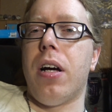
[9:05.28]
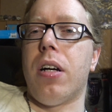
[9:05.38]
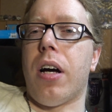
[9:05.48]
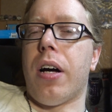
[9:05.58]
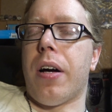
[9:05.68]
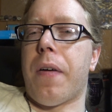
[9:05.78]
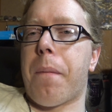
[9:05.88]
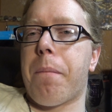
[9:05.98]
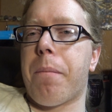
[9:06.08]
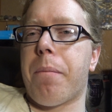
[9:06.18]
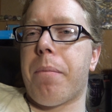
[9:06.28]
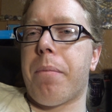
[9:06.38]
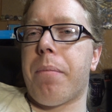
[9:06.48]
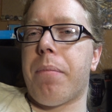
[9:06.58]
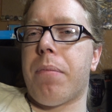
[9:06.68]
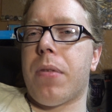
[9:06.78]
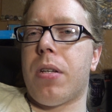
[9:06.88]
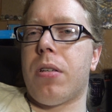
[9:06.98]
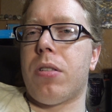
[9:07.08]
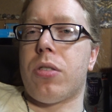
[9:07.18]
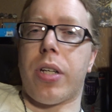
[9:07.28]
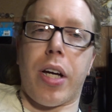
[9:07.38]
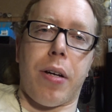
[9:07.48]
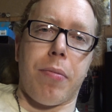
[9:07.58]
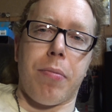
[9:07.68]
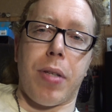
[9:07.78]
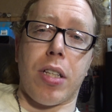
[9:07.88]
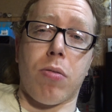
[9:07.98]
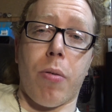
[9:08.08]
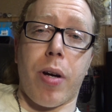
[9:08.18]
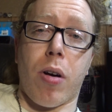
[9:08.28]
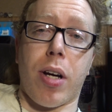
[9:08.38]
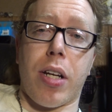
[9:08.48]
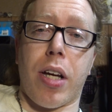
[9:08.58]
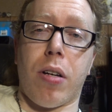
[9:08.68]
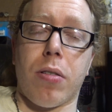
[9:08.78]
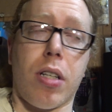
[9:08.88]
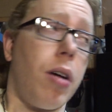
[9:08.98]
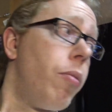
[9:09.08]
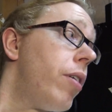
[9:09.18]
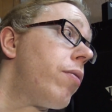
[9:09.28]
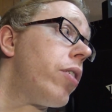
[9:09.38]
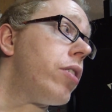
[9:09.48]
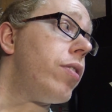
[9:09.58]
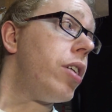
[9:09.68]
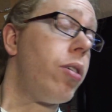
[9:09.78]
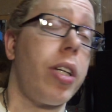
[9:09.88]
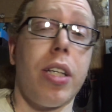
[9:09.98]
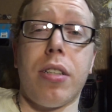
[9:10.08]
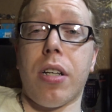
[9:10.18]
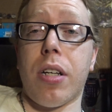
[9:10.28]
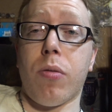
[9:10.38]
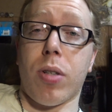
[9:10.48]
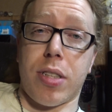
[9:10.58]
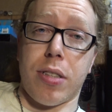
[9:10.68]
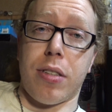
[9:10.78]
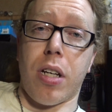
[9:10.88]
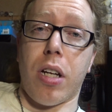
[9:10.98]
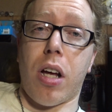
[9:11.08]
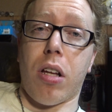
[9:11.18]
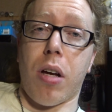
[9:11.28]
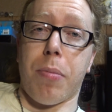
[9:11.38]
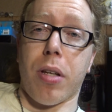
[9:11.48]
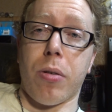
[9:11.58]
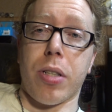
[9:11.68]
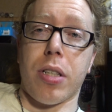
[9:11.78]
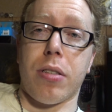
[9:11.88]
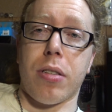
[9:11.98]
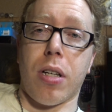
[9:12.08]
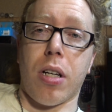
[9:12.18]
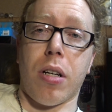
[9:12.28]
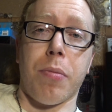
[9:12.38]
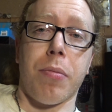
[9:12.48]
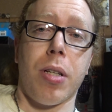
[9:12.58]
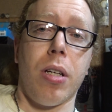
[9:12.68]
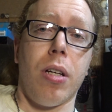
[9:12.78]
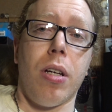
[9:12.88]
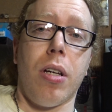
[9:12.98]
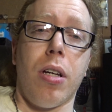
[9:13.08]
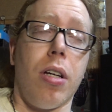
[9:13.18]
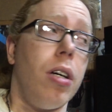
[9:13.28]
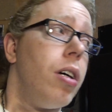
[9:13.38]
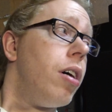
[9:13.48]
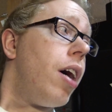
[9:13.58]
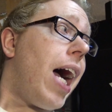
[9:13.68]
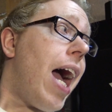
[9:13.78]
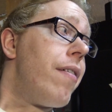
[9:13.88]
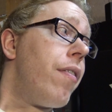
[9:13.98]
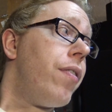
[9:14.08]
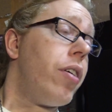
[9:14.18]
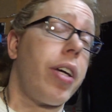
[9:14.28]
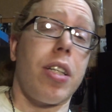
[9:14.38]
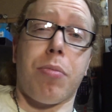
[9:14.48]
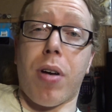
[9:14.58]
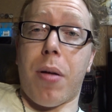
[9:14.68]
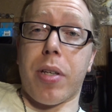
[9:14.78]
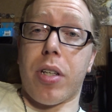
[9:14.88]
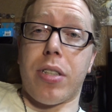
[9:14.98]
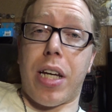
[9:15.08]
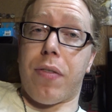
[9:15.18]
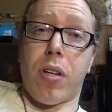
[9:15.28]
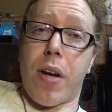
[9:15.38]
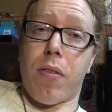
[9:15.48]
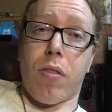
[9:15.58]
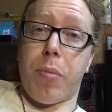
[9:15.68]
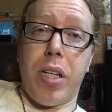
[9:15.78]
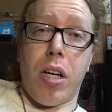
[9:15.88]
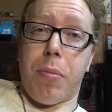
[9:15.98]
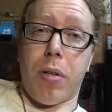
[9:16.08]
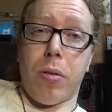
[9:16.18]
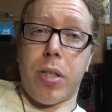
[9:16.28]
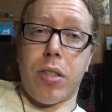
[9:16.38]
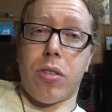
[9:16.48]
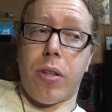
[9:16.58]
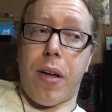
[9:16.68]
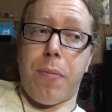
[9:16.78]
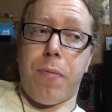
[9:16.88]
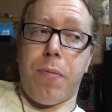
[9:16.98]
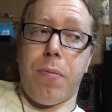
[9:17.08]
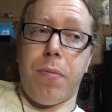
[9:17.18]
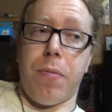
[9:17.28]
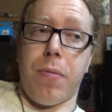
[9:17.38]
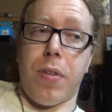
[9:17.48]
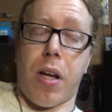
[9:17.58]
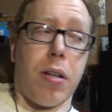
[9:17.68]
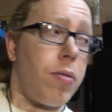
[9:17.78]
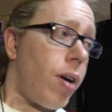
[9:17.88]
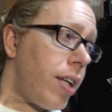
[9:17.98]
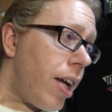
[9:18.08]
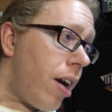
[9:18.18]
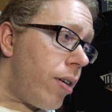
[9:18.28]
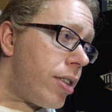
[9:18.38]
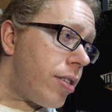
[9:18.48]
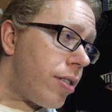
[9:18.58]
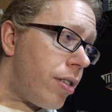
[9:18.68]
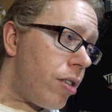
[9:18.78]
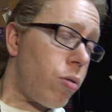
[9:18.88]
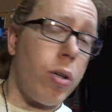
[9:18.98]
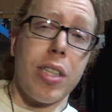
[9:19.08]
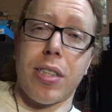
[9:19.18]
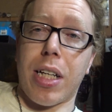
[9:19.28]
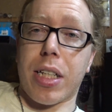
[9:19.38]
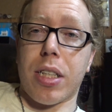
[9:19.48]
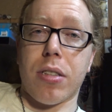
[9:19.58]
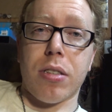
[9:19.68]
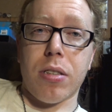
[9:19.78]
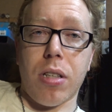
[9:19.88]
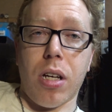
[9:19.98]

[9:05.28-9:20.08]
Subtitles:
So yeah, but that's where we are right now. I'm waiting for this video to get done, and once it's done, I'll upload it. I have a feeling it's probably going to take forever for me to upload it. So that right now it's the 22nd.